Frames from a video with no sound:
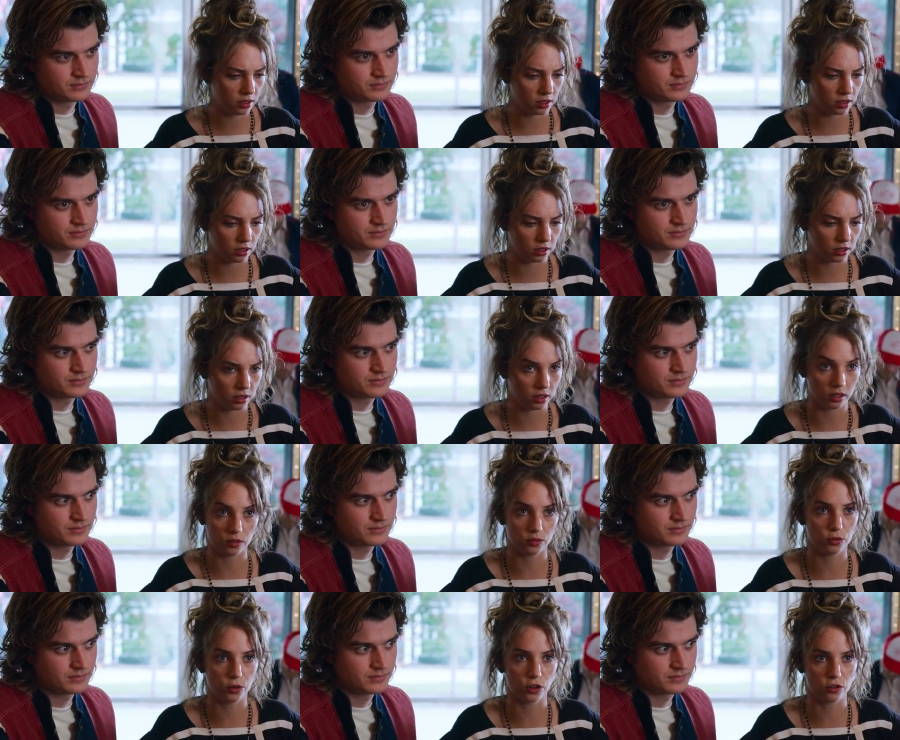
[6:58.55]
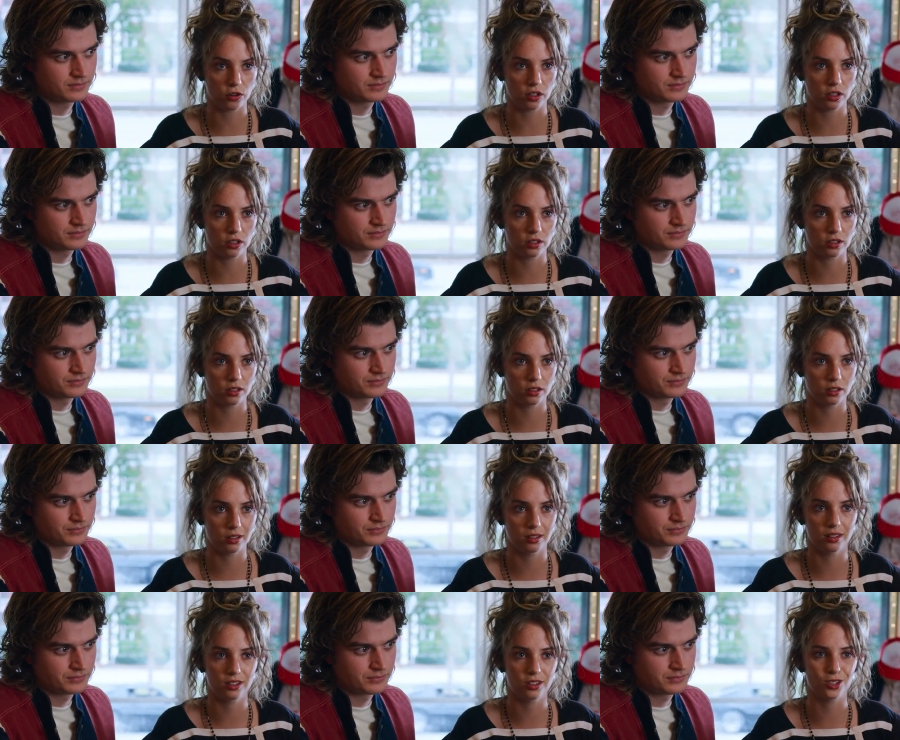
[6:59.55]
Speaker 1: Robin really admires
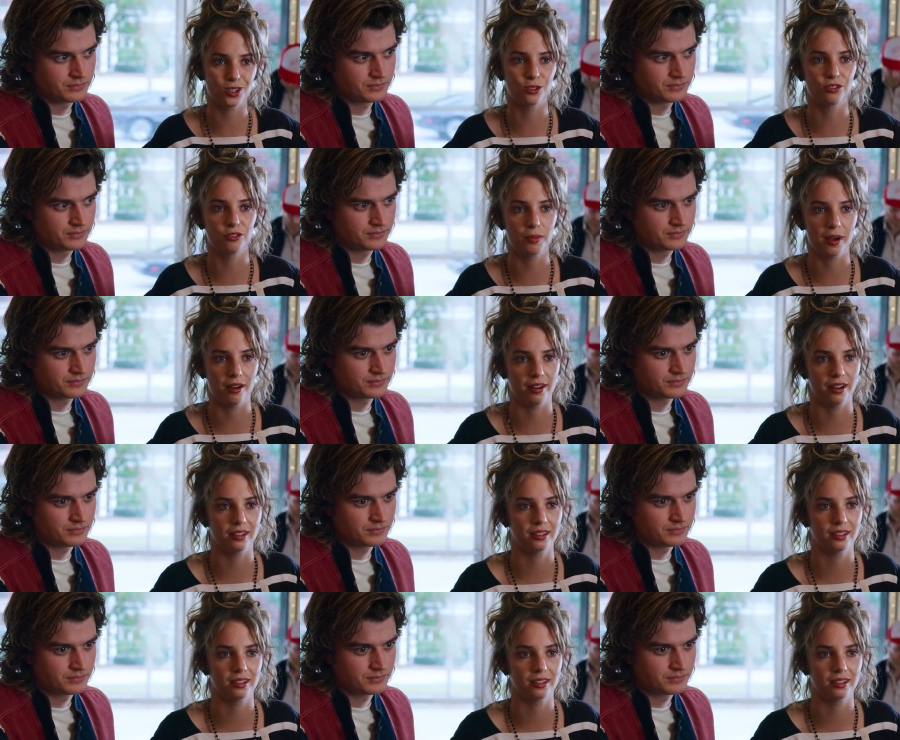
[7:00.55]
Nancy's